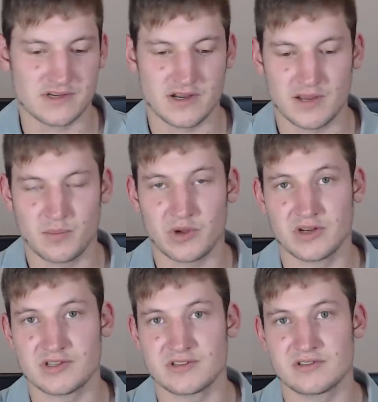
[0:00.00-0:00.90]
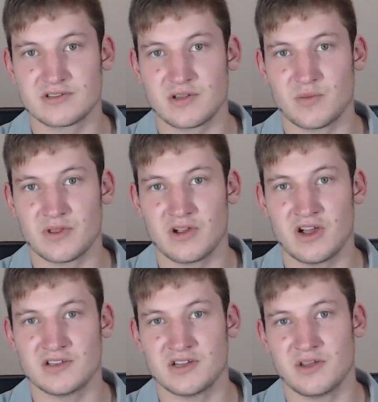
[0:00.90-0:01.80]
I punched some of the
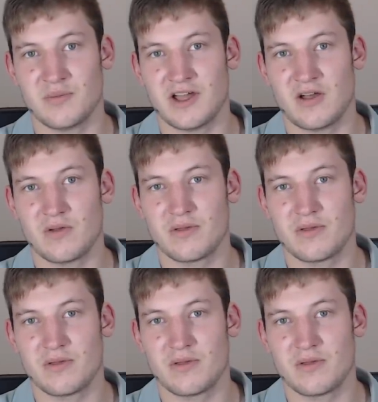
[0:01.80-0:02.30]
guys in the mouth,